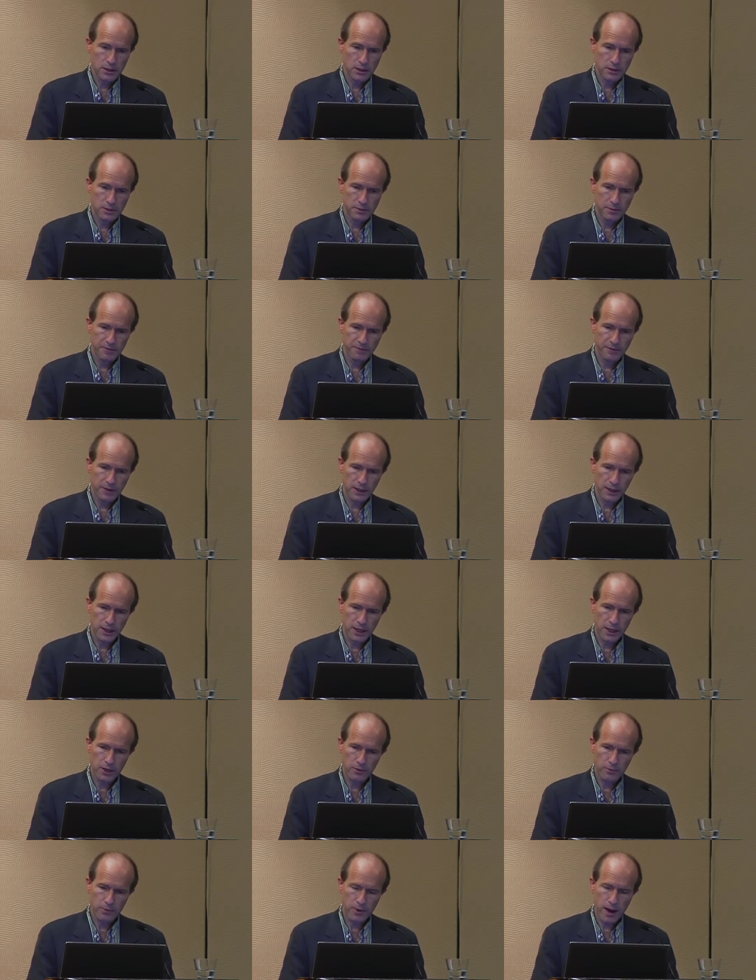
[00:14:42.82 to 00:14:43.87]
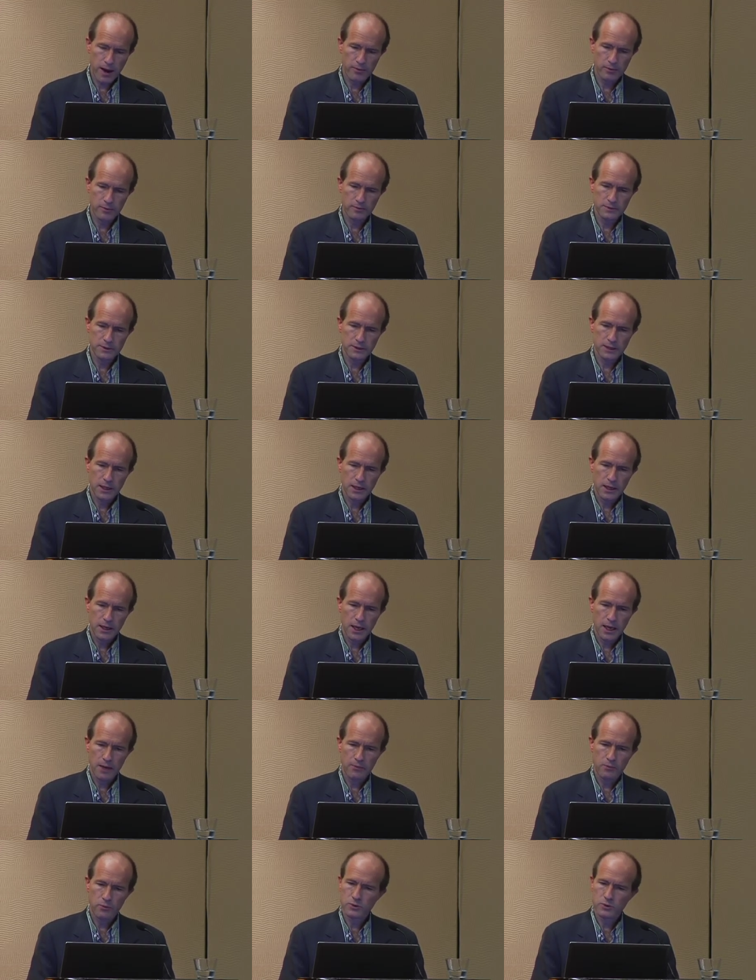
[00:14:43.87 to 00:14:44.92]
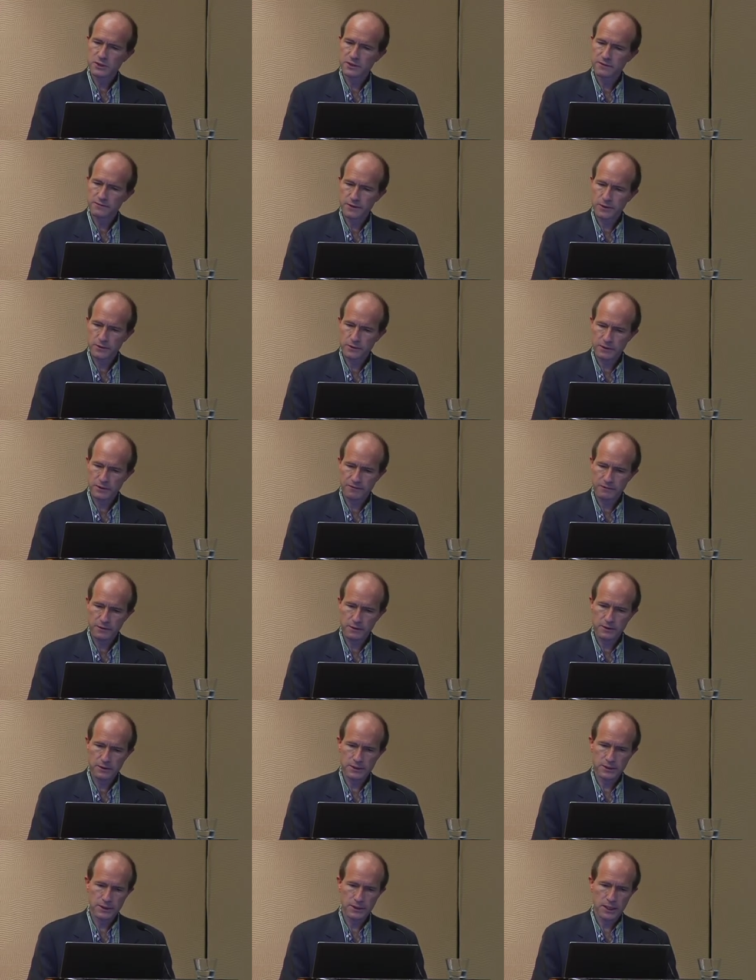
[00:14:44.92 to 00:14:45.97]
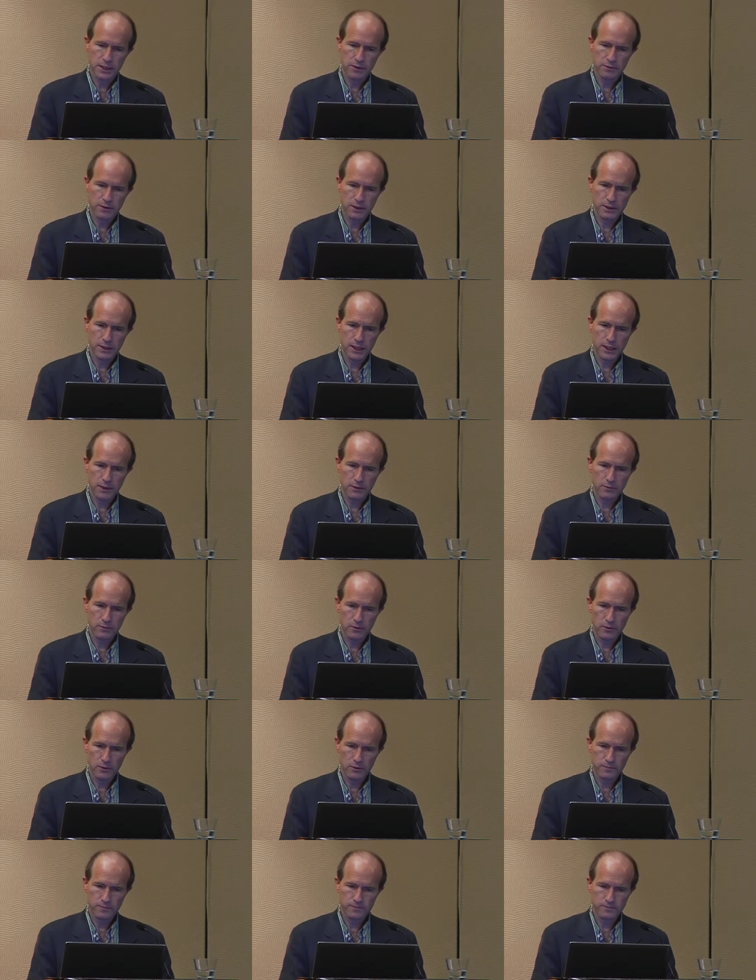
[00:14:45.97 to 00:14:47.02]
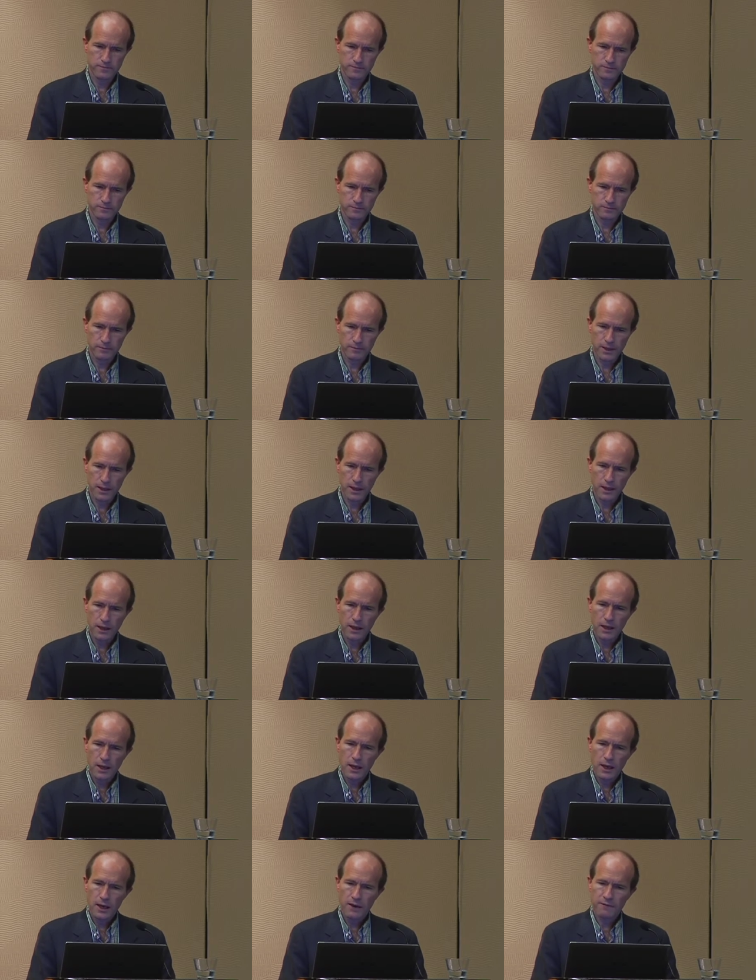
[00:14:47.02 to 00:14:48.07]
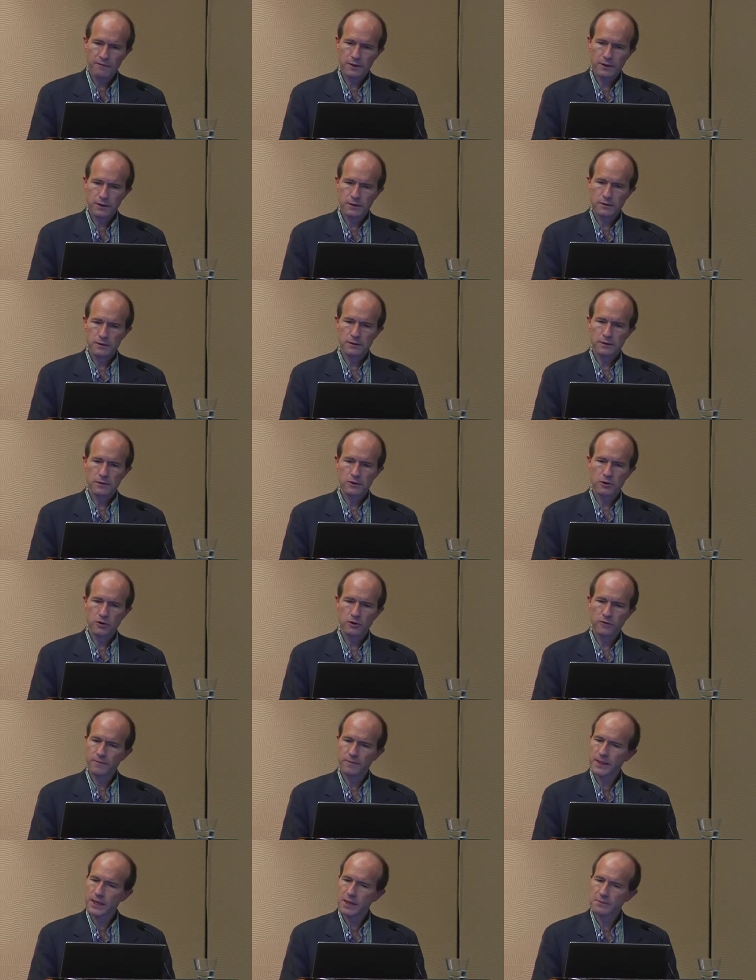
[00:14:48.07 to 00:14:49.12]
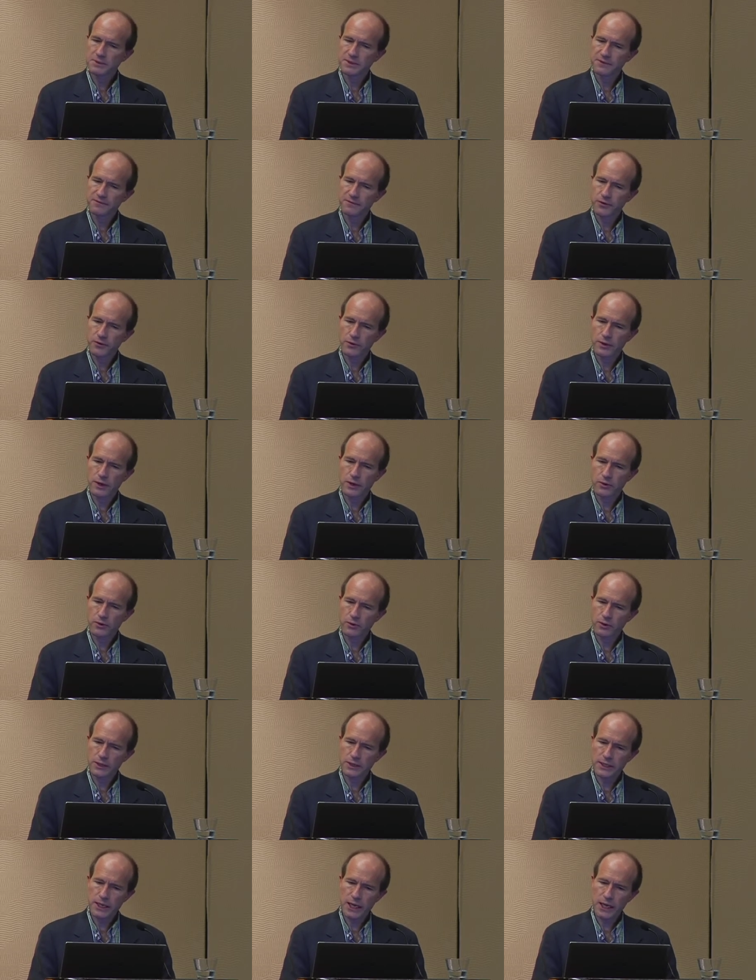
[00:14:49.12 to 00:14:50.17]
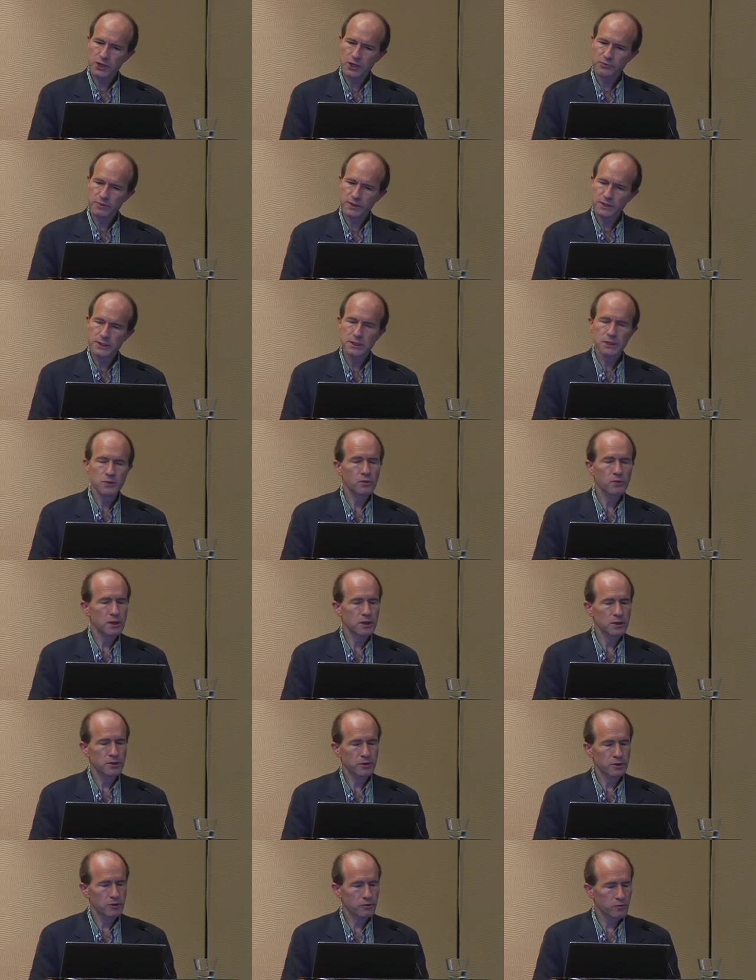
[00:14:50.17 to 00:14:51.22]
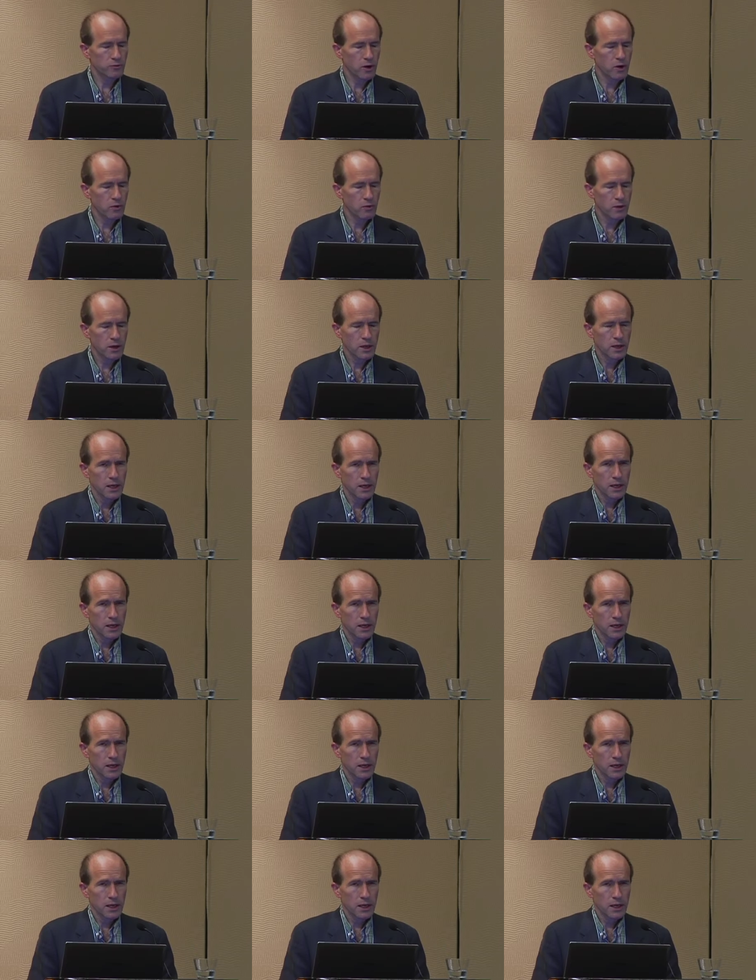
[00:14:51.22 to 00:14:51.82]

to prevent later problems and more severe difficulties later on down the road. If the curve becomes severe at an early age, we still want you to grow,